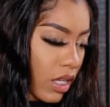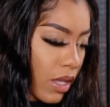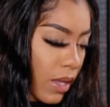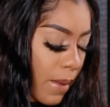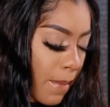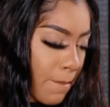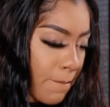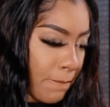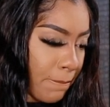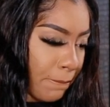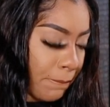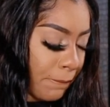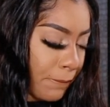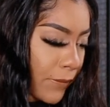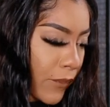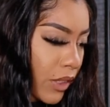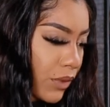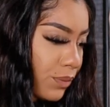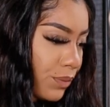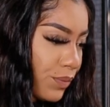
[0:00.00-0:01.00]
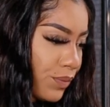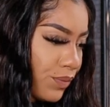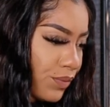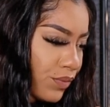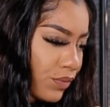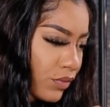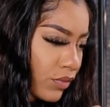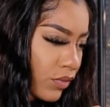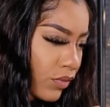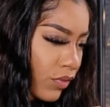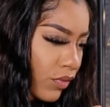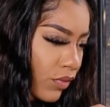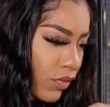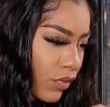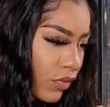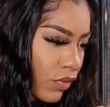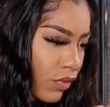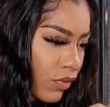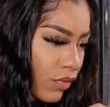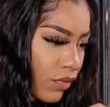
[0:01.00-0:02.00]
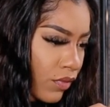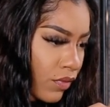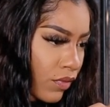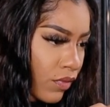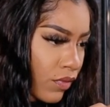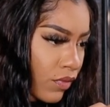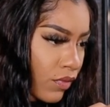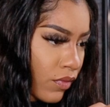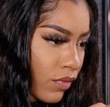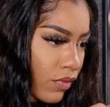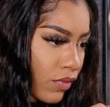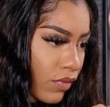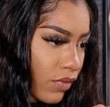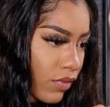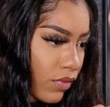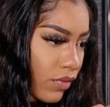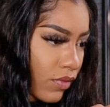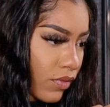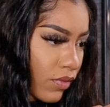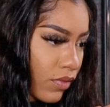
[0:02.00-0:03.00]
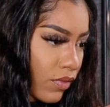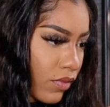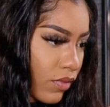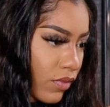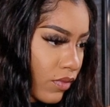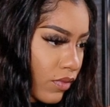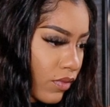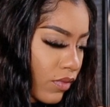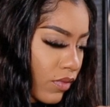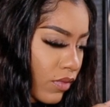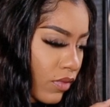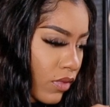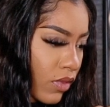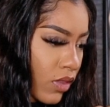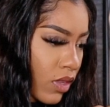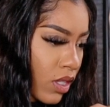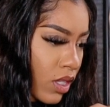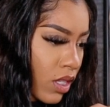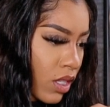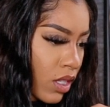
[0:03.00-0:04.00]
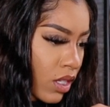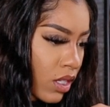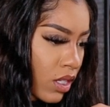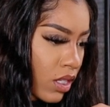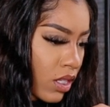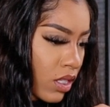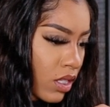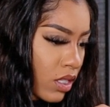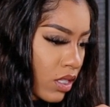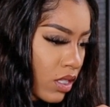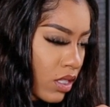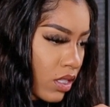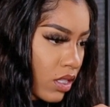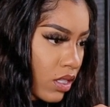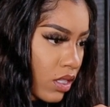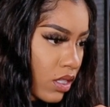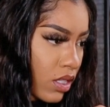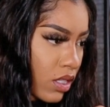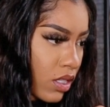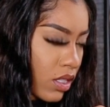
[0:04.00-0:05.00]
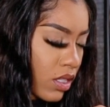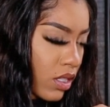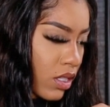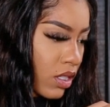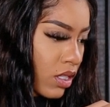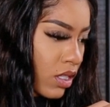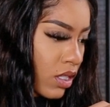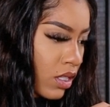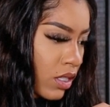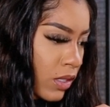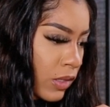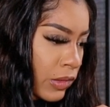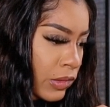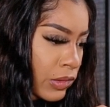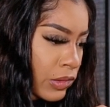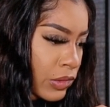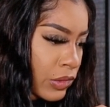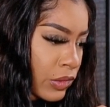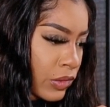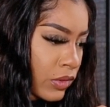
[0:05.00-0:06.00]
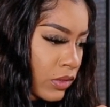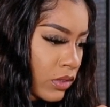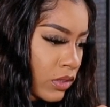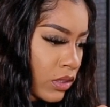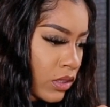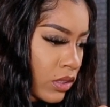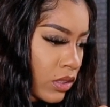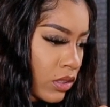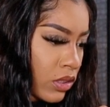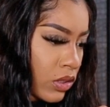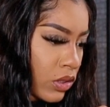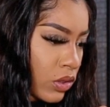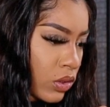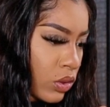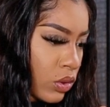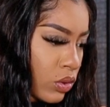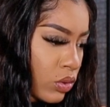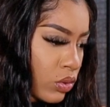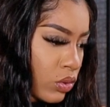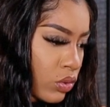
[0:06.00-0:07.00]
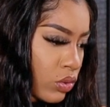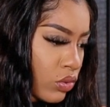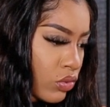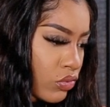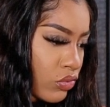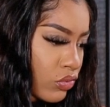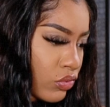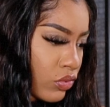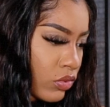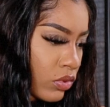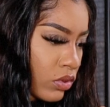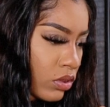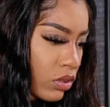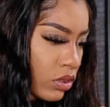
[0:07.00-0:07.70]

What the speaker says: Nothing is said.